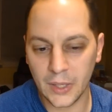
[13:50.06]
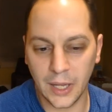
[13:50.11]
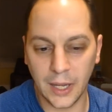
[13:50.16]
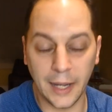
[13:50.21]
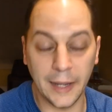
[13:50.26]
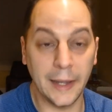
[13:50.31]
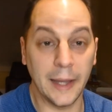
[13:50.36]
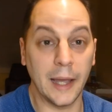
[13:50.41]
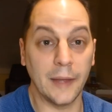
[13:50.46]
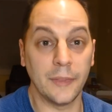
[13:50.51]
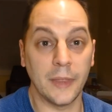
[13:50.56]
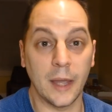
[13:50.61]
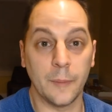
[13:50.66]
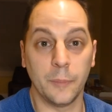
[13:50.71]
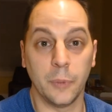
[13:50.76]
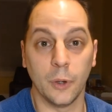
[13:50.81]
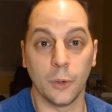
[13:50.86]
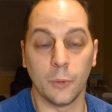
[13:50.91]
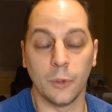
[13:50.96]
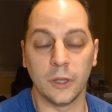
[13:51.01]
I had
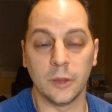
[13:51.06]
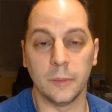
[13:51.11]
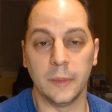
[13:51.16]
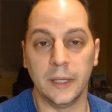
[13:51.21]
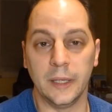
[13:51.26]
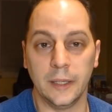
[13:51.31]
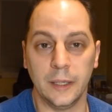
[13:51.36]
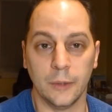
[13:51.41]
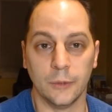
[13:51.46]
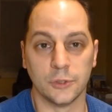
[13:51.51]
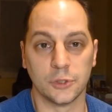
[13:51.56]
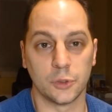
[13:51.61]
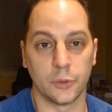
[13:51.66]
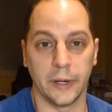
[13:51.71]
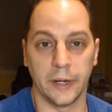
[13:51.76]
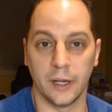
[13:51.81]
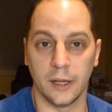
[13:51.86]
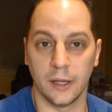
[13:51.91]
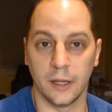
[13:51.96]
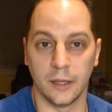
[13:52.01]
that book with me. It was
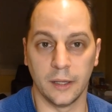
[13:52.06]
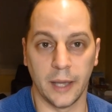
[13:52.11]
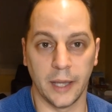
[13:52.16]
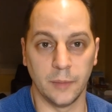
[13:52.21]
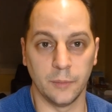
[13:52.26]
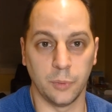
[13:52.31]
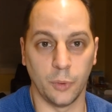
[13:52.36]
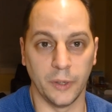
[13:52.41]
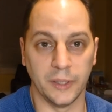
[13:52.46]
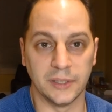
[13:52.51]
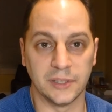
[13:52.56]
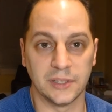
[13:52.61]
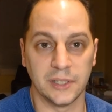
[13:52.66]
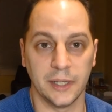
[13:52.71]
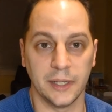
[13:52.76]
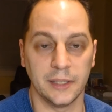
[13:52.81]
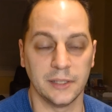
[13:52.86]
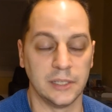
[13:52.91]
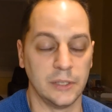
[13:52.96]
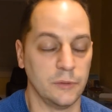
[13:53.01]
greater than
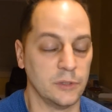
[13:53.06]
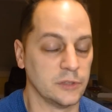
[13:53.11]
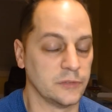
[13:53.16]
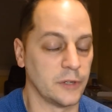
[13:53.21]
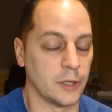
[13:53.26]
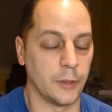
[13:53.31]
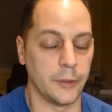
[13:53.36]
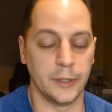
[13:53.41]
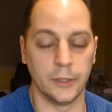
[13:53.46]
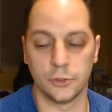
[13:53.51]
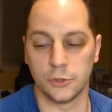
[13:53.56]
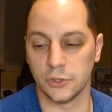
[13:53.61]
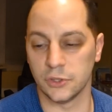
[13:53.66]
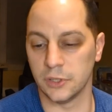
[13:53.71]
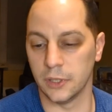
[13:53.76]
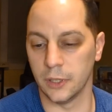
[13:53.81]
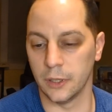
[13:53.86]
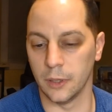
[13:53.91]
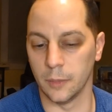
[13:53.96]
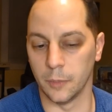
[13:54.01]
9.6. He was very
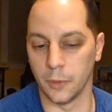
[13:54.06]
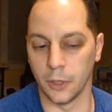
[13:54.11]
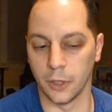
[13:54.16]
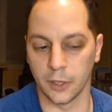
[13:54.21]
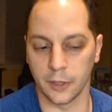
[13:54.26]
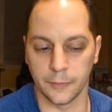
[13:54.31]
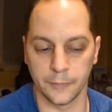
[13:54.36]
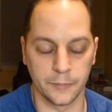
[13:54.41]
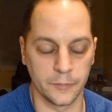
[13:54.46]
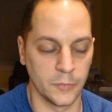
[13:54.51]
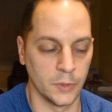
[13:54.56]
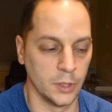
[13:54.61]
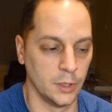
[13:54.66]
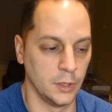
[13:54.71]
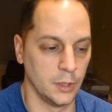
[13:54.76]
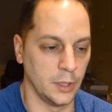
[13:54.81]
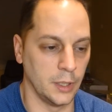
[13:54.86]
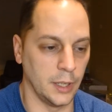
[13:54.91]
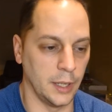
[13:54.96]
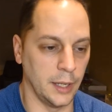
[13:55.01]
interested in the book.
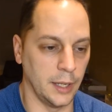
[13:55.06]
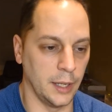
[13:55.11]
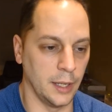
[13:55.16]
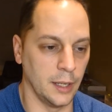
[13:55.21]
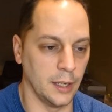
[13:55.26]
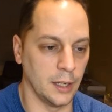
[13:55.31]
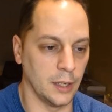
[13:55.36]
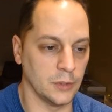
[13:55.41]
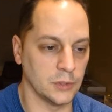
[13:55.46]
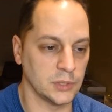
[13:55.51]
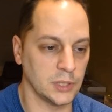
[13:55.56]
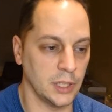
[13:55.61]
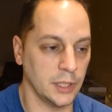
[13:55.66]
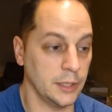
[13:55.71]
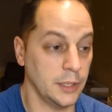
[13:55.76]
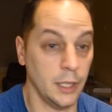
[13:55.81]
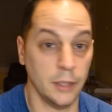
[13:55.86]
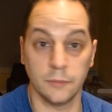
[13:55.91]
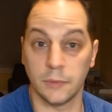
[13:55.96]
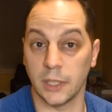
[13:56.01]
And I was
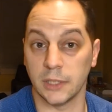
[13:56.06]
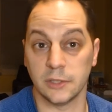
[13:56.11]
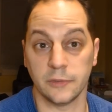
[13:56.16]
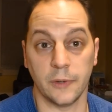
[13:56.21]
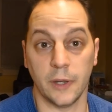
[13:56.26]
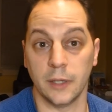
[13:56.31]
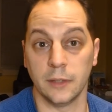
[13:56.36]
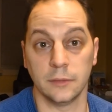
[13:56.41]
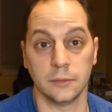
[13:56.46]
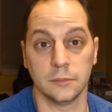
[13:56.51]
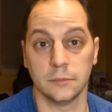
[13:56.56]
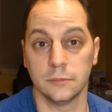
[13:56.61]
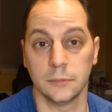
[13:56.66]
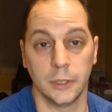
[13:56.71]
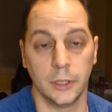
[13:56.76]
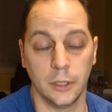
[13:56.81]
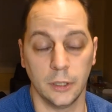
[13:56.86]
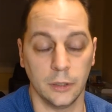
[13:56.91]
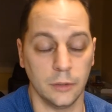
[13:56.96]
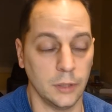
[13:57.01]
like, yeah, that's fine.
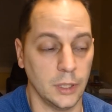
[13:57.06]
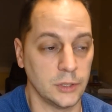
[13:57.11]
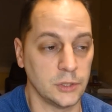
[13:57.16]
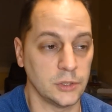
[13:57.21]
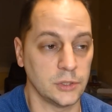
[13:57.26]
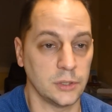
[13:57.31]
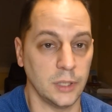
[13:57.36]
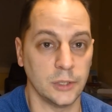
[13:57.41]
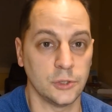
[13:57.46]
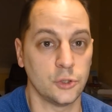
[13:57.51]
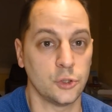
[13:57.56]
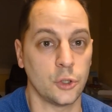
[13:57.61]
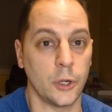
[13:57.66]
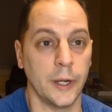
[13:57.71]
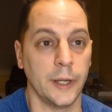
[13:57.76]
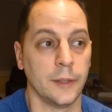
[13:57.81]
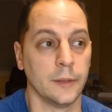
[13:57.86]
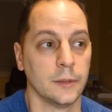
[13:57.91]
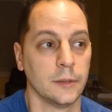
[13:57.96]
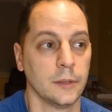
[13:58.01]
You know, let's
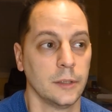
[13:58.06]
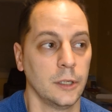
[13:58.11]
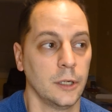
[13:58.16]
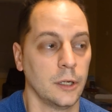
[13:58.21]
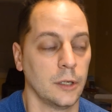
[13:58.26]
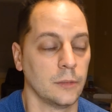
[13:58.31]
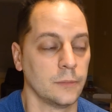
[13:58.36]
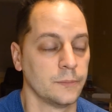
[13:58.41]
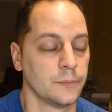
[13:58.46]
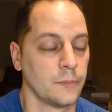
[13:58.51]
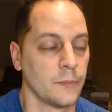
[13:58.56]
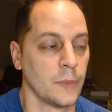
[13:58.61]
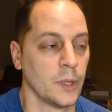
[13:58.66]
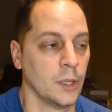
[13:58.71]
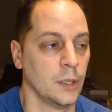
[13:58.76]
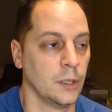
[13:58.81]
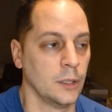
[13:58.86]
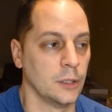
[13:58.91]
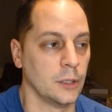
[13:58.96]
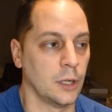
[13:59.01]
trade, you know.
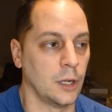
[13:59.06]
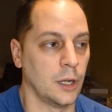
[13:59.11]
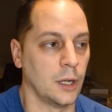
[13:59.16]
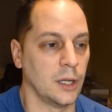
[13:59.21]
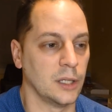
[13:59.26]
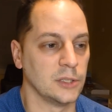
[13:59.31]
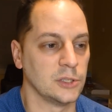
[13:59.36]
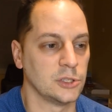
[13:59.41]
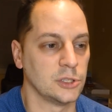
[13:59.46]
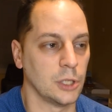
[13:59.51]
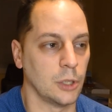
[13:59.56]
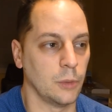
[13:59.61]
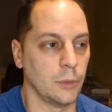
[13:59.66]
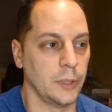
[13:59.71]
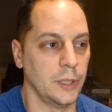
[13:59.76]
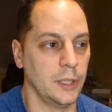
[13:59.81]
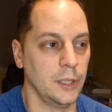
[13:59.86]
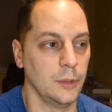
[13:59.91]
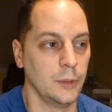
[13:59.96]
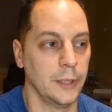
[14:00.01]
So
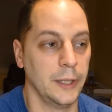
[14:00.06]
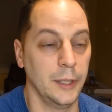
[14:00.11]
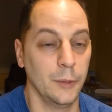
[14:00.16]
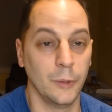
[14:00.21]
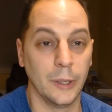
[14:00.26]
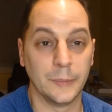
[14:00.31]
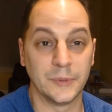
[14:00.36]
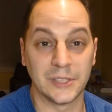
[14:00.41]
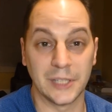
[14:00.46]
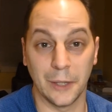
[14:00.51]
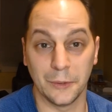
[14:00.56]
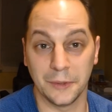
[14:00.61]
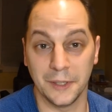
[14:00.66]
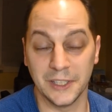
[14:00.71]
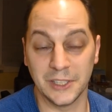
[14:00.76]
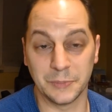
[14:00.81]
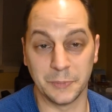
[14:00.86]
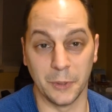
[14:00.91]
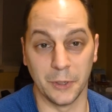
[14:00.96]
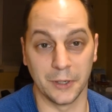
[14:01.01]
he whips out
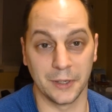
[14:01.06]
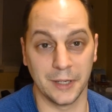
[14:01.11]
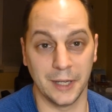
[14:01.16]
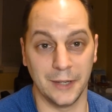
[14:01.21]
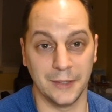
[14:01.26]
this book.